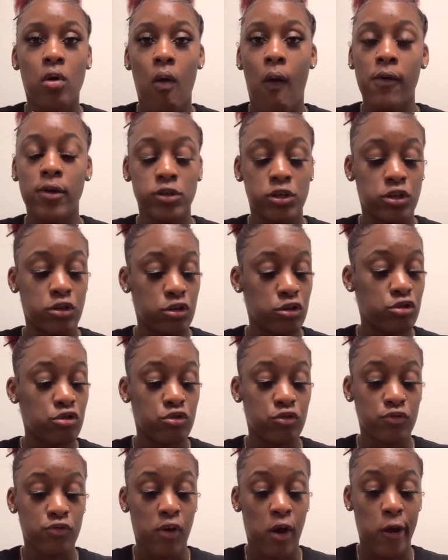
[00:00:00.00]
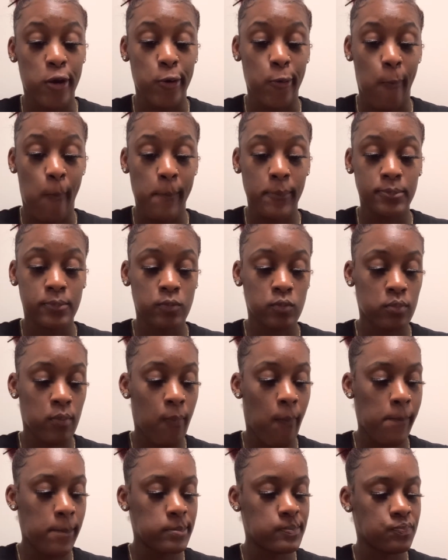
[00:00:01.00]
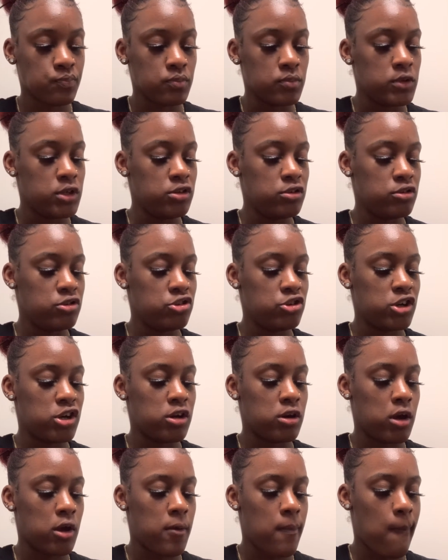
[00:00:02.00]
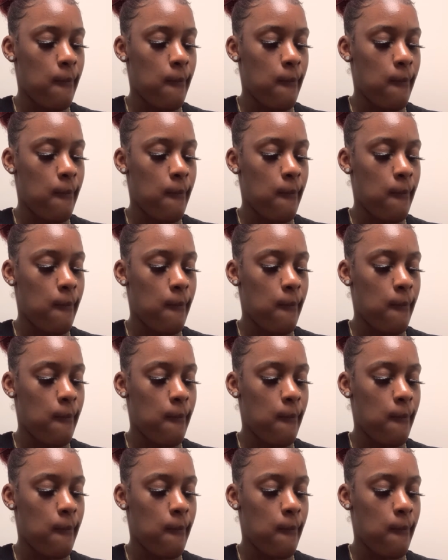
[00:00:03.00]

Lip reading: Y'all, this is fire. Let me taste the chicken again.